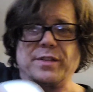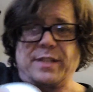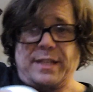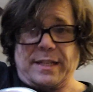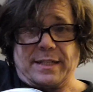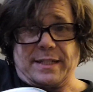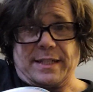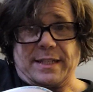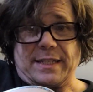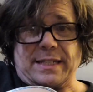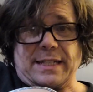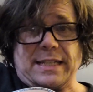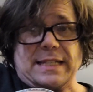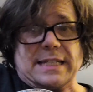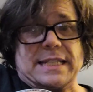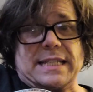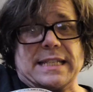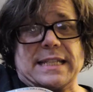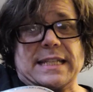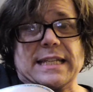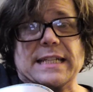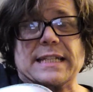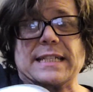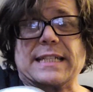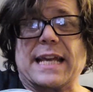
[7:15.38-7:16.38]
since it's in
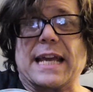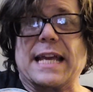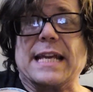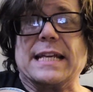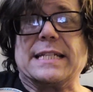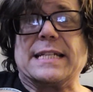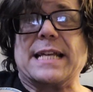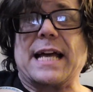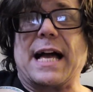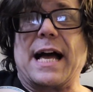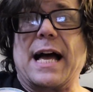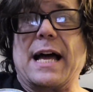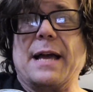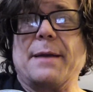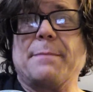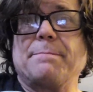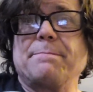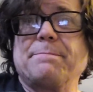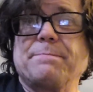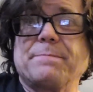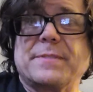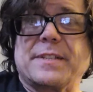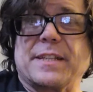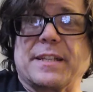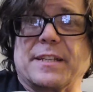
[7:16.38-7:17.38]
6/8 time,
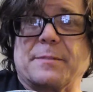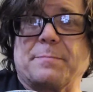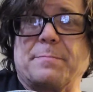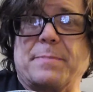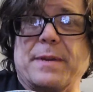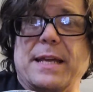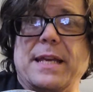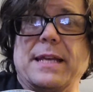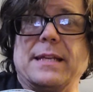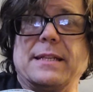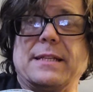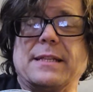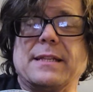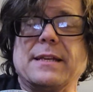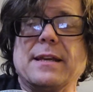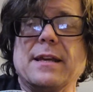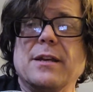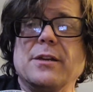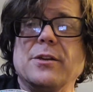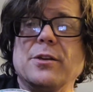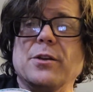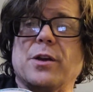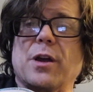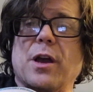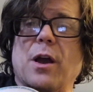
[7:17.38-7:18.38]
6 beats,
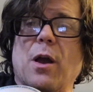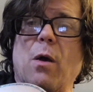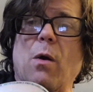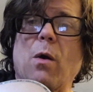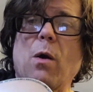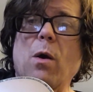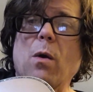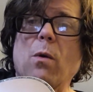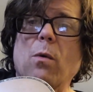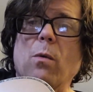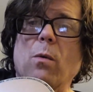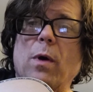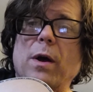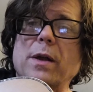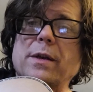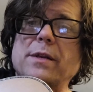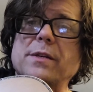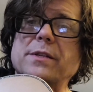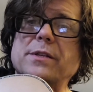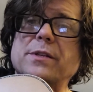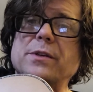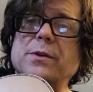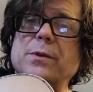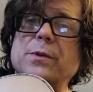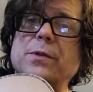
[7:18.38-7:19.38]
you could go
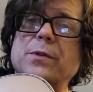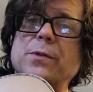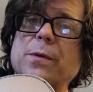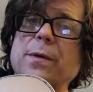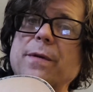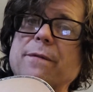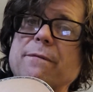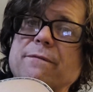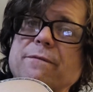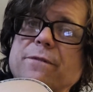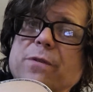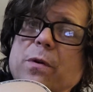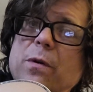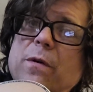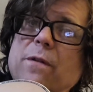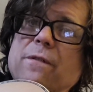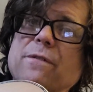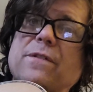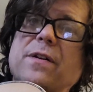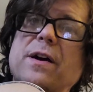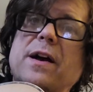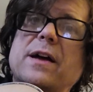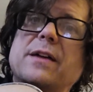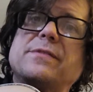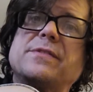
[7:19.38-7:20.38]
1, 2, 3, 4,
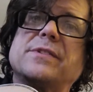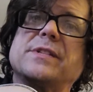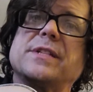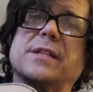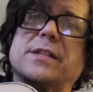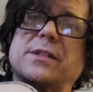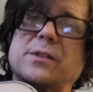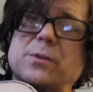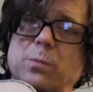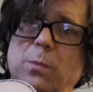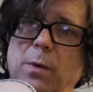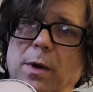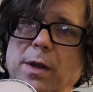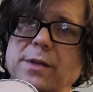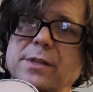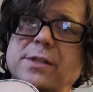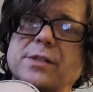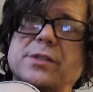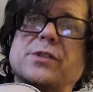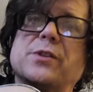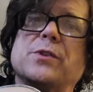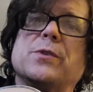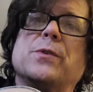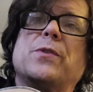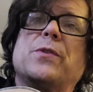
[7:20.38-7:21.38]
5, 6, 1,
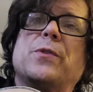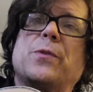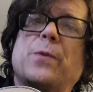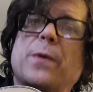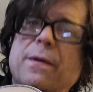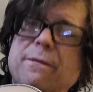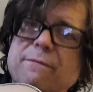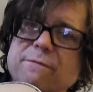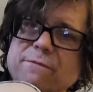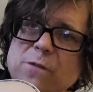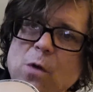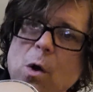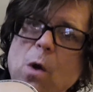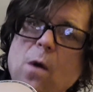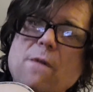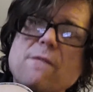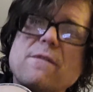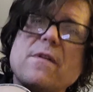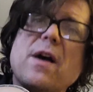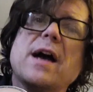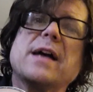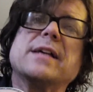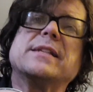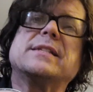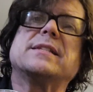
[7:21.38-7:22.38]
2, 3,
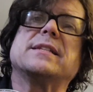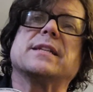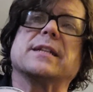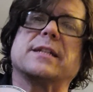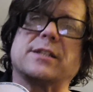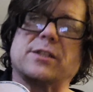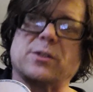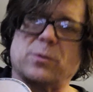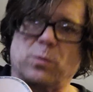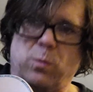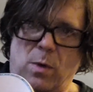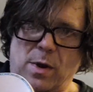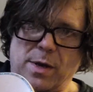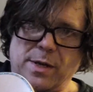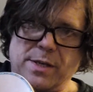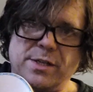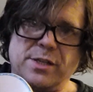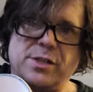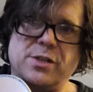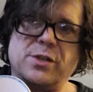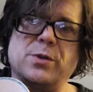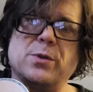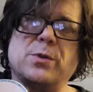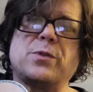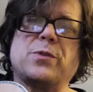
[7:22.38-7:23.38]
4, 6, 1,
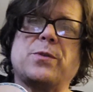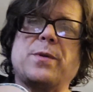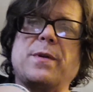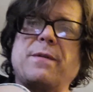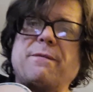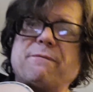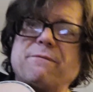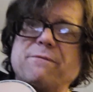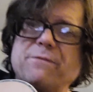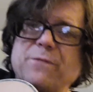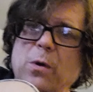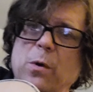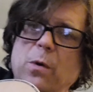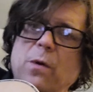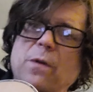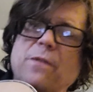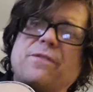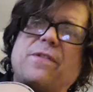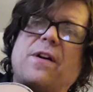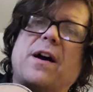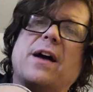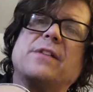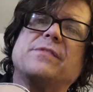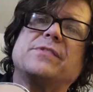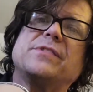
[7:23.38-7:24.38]
2, 3, 4,
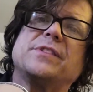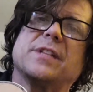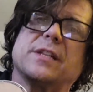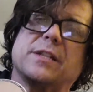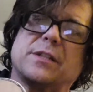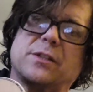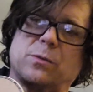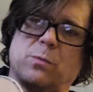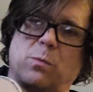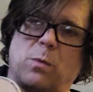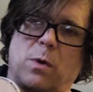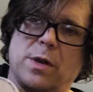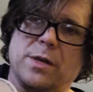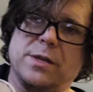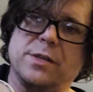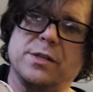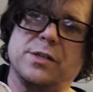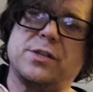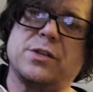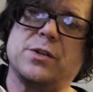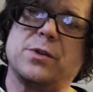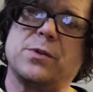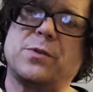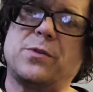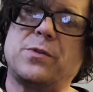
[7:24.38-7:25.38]
5, 6, 1,
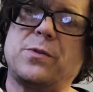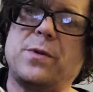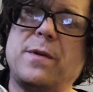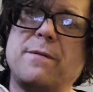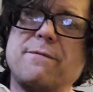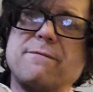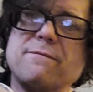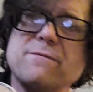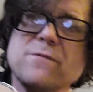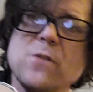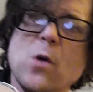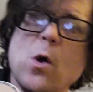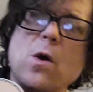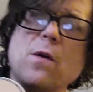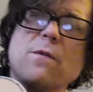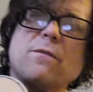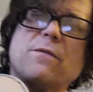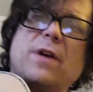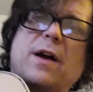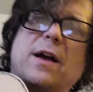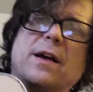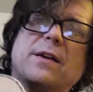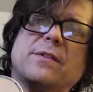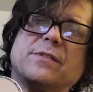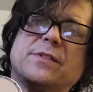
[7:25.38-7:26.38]
2, 3,
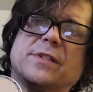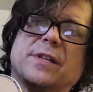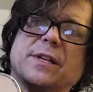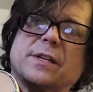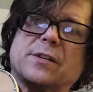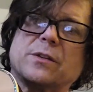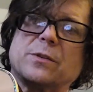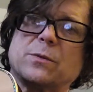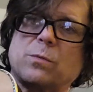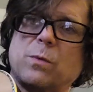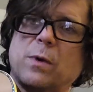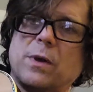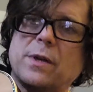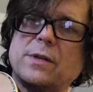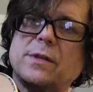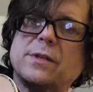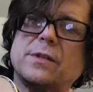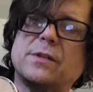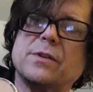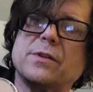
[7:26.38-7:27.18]
4, 5, 6, 1,